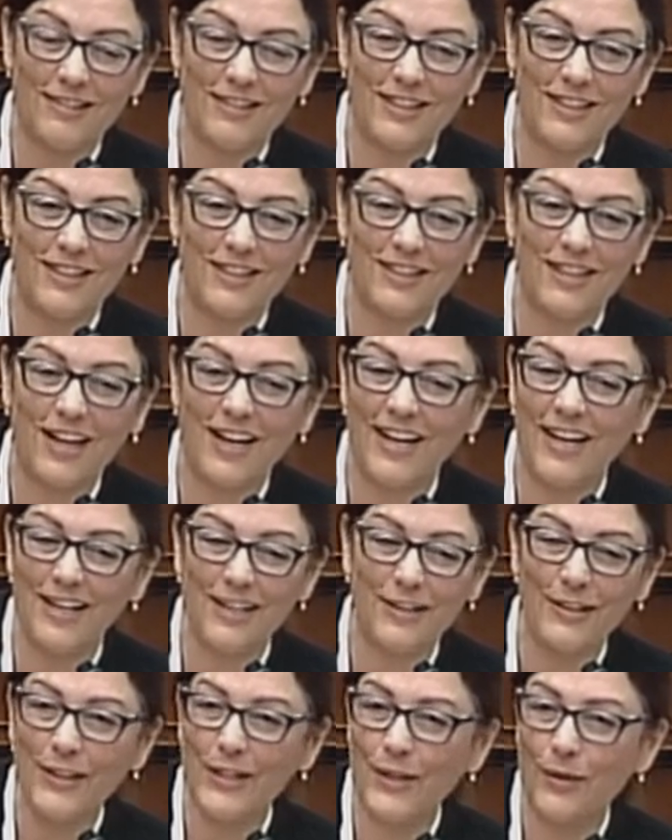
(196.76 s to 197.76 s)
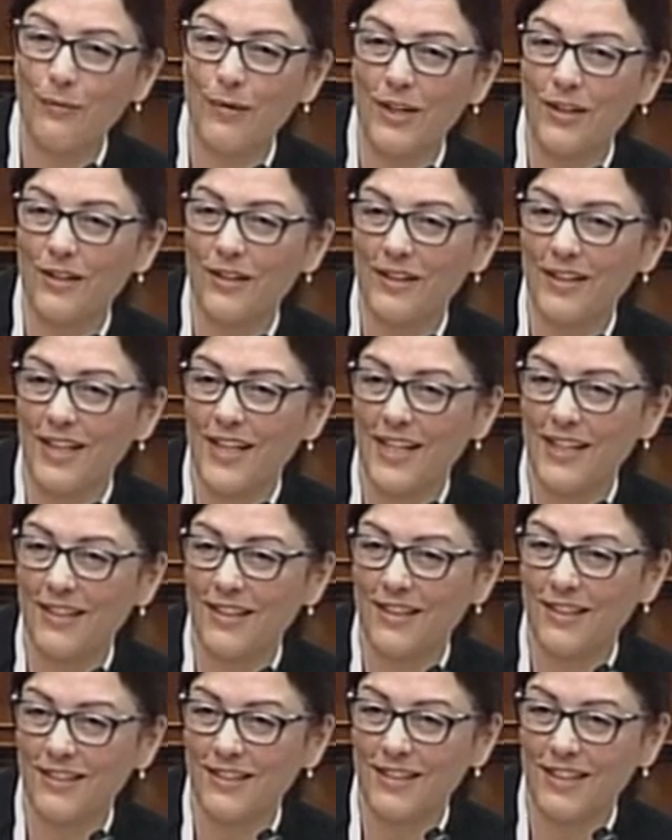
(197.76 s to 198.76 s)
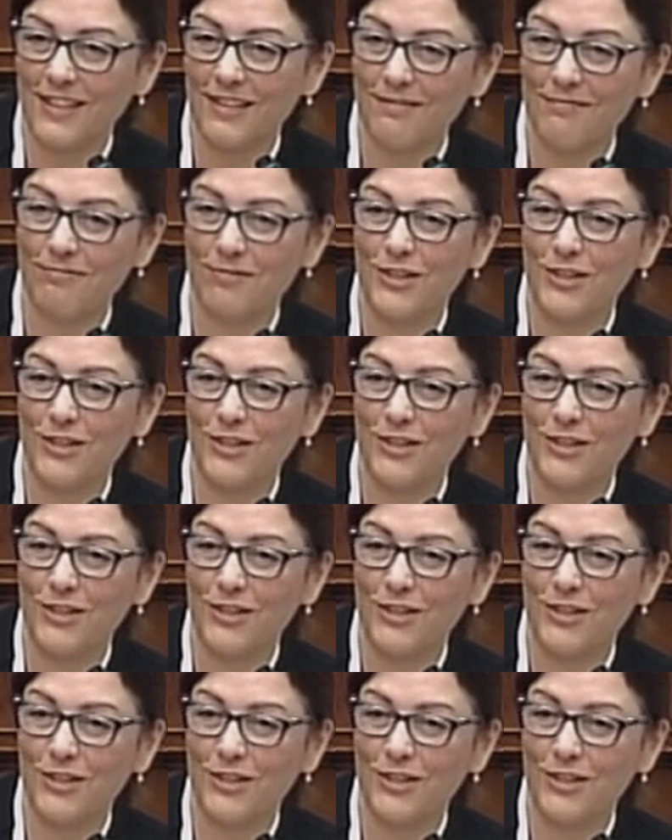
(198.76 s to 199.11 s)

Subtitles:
decide whether or not there's a